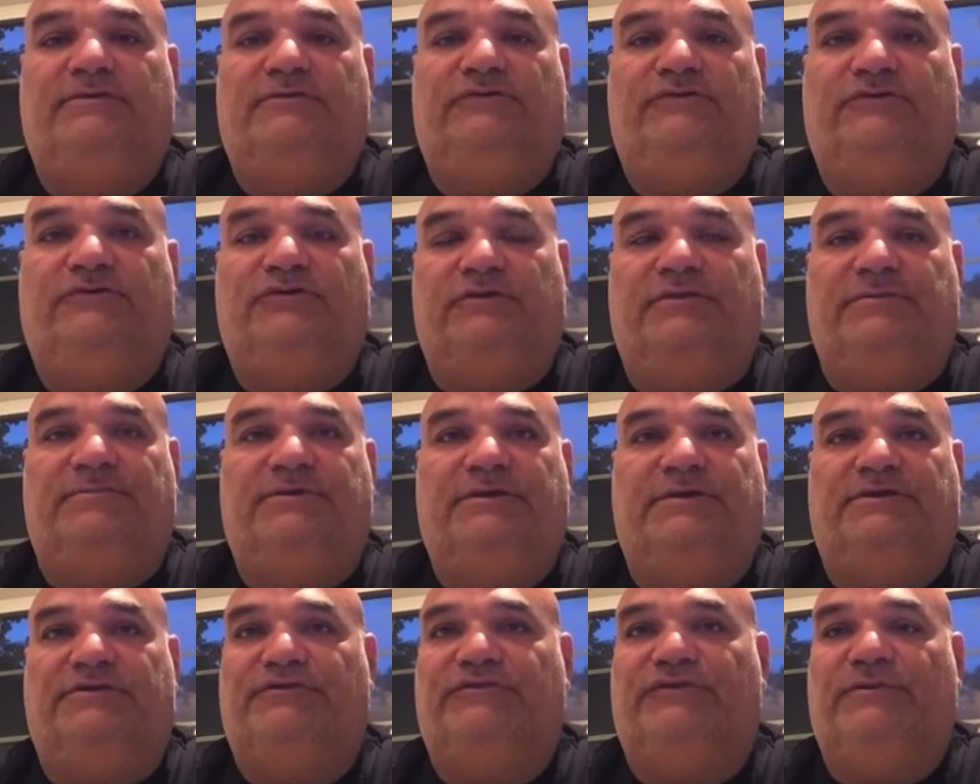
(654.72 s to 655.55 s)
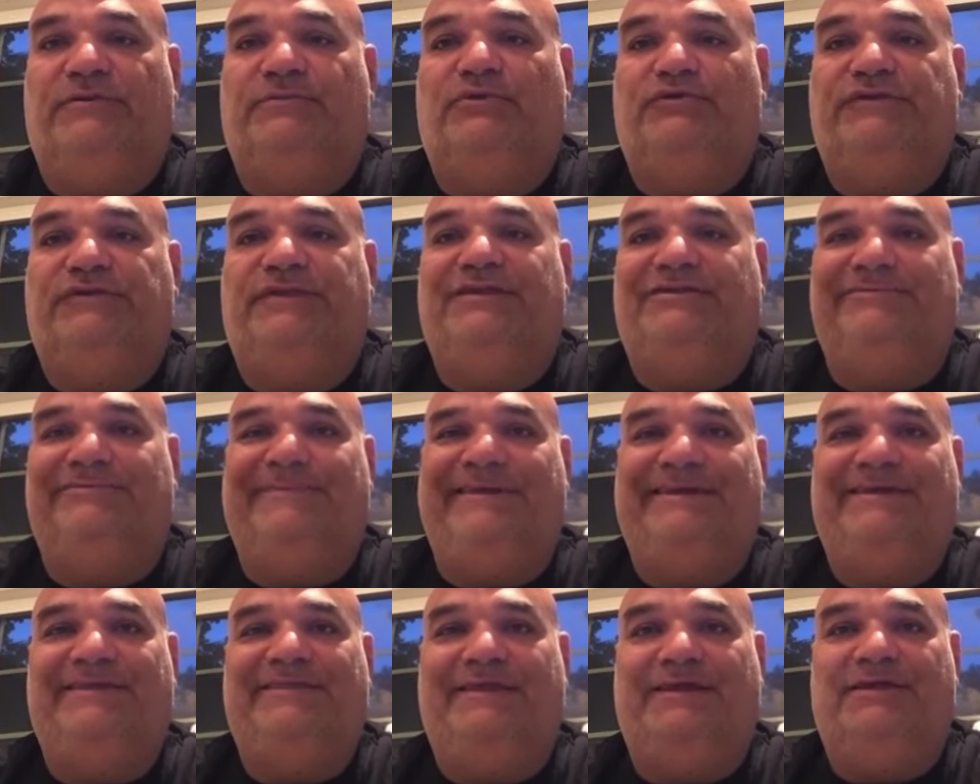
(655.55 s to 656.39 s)
certainly picture some of those kids
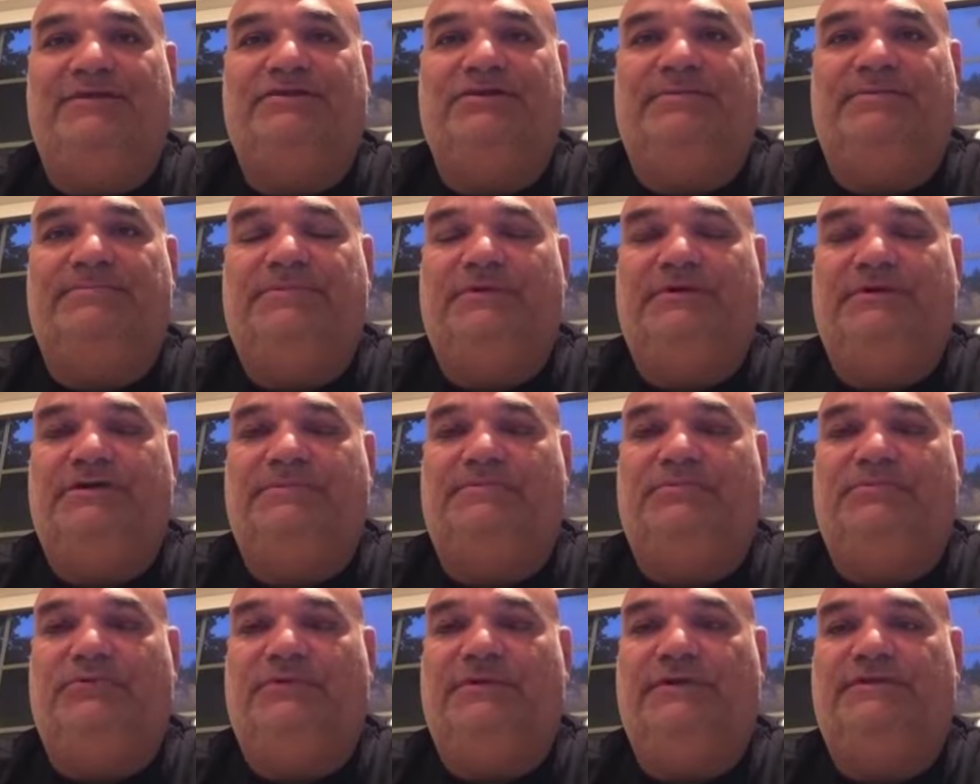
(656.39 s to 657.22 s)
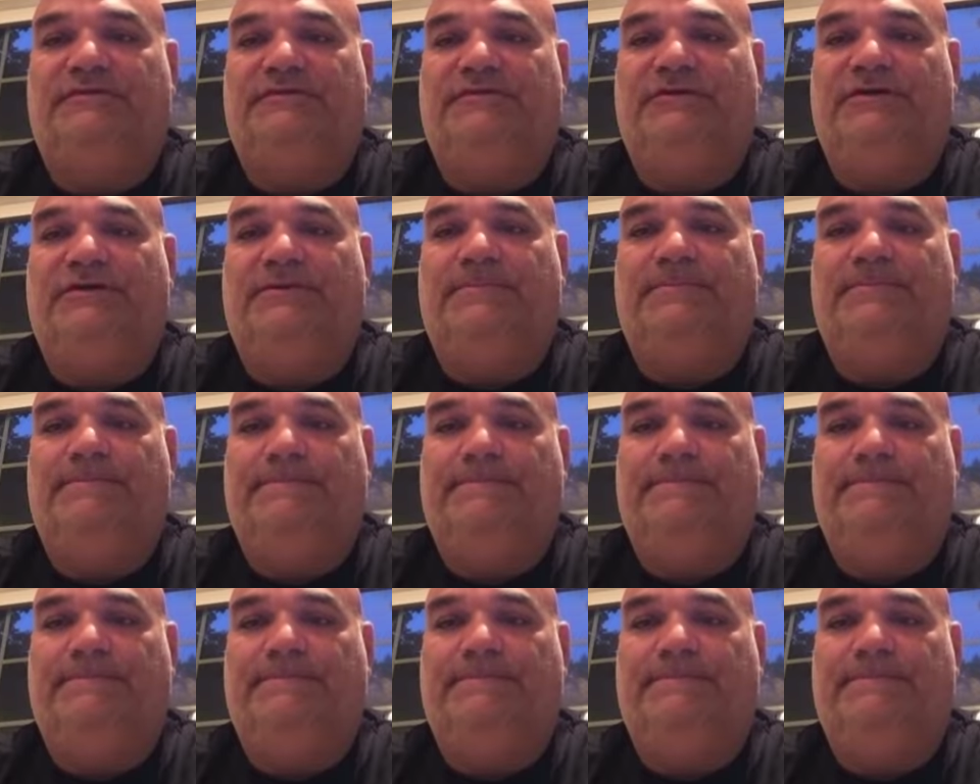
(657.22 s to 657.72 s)
making that jump in a couple weeks here.